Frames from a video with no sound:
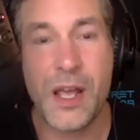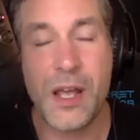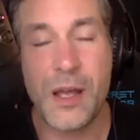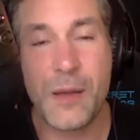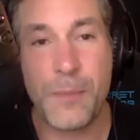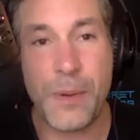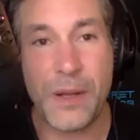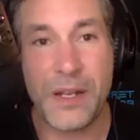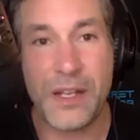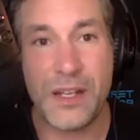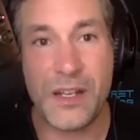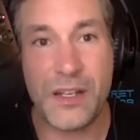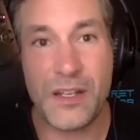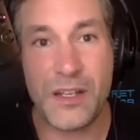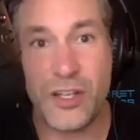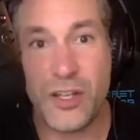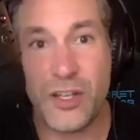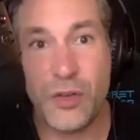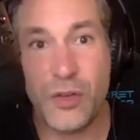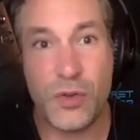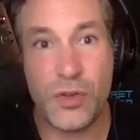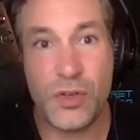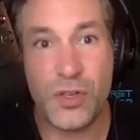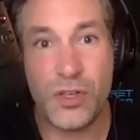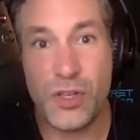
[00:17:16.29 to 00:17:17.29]
But
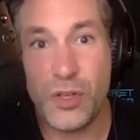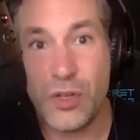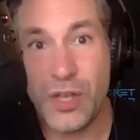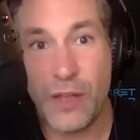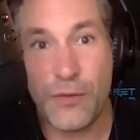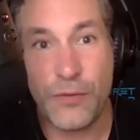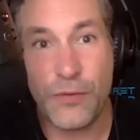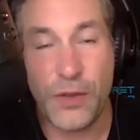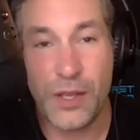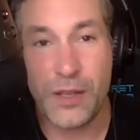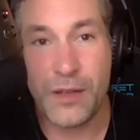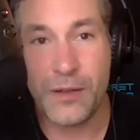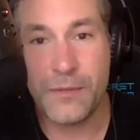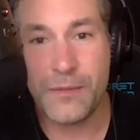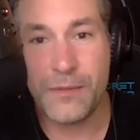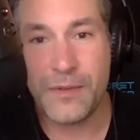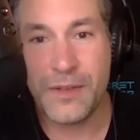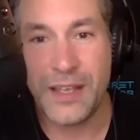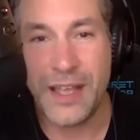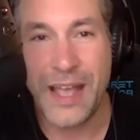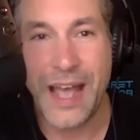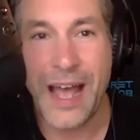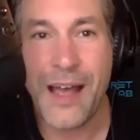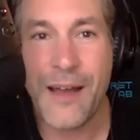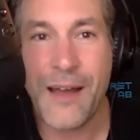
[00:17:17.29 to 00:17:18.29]

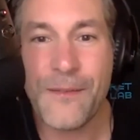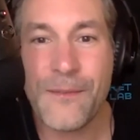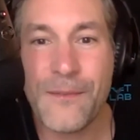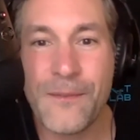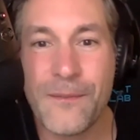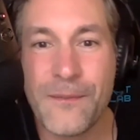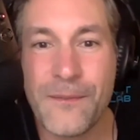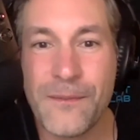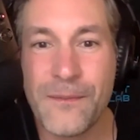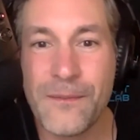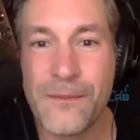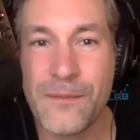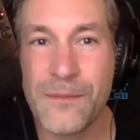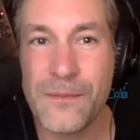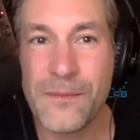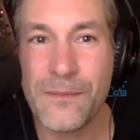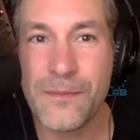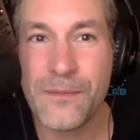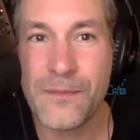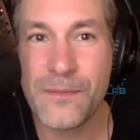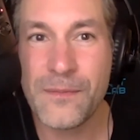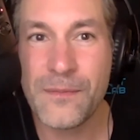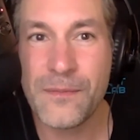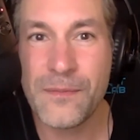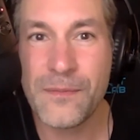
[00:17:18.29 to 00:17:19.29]
yeah.
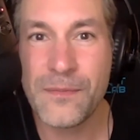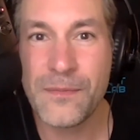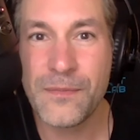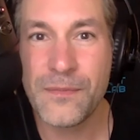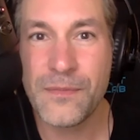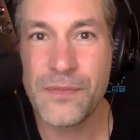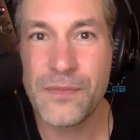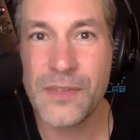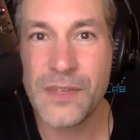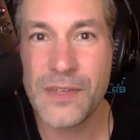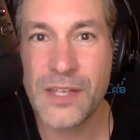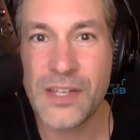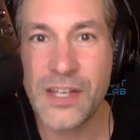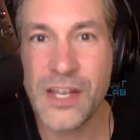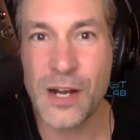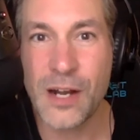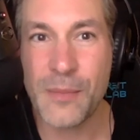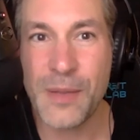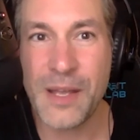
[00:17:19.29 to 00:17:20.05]
Can you hear me?